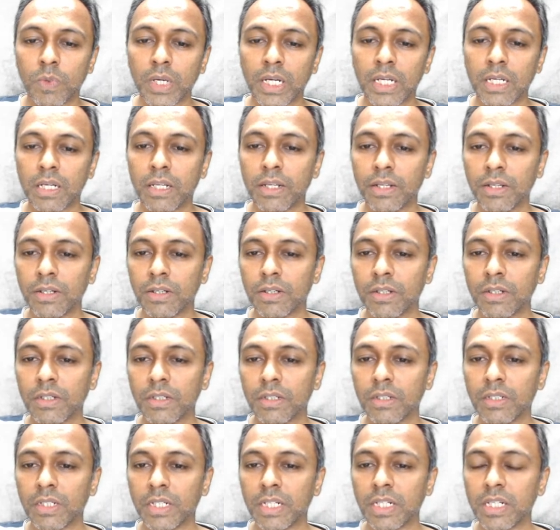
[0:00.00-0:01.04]
while
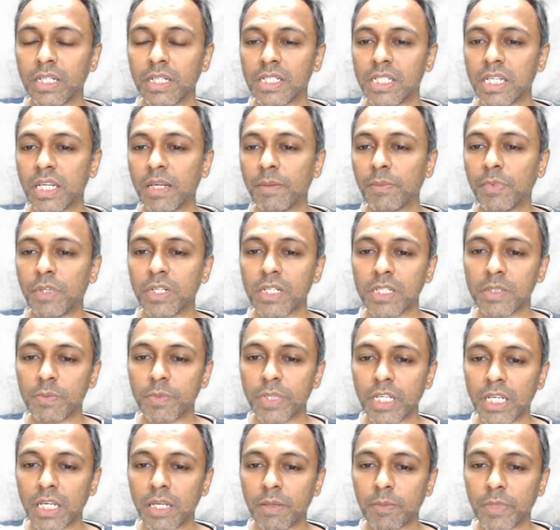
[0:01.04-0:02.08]
here it is a
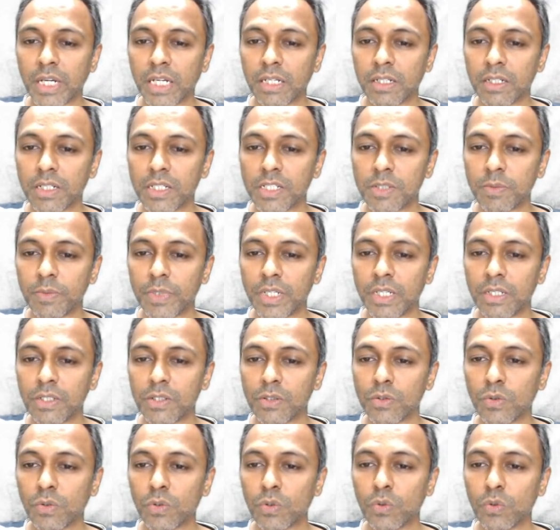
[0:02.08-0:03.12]
plus b, a minus b,
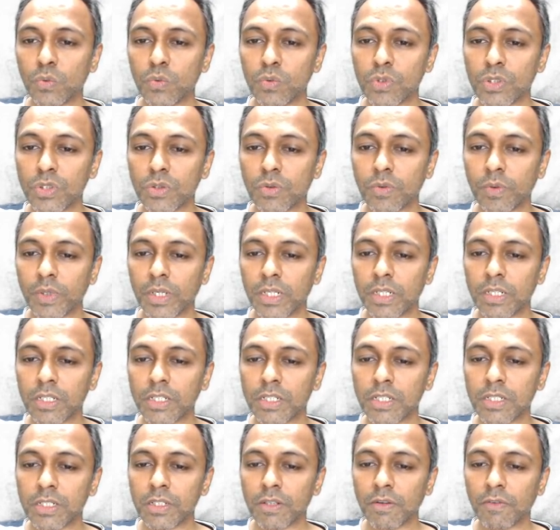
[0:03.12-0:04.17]
so 2 square
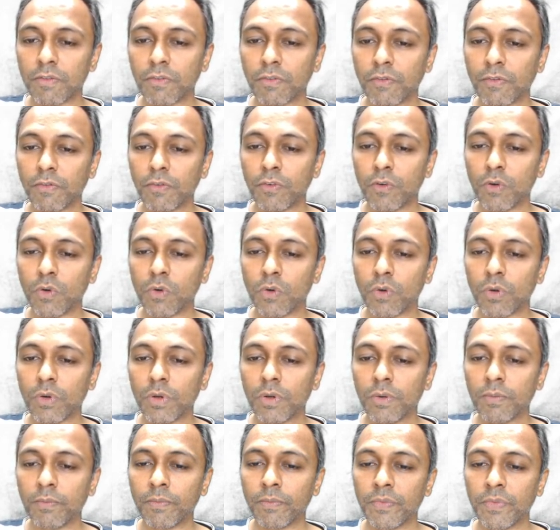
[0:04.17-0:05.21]
is
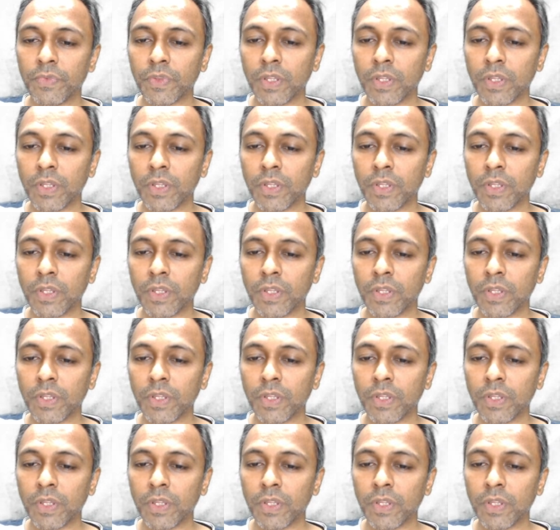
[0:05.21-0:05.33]
4